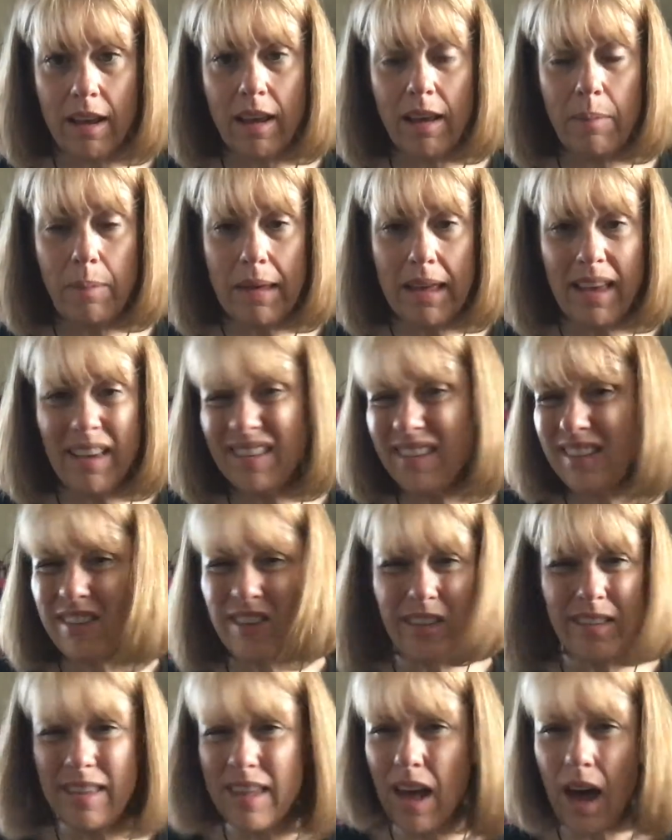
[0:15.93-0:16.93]
because it's
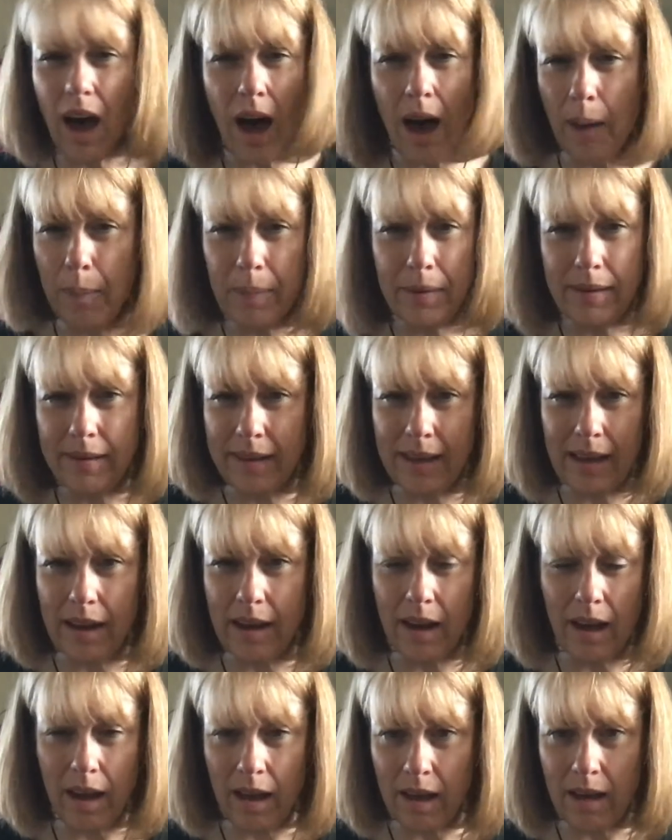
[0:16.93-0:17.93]
just the
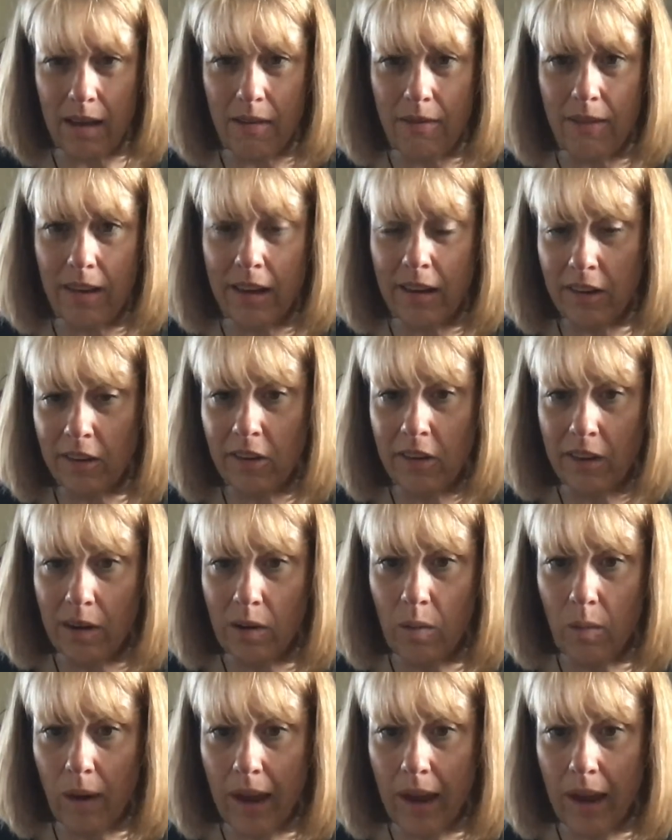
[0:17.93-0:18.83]
opposite of addition,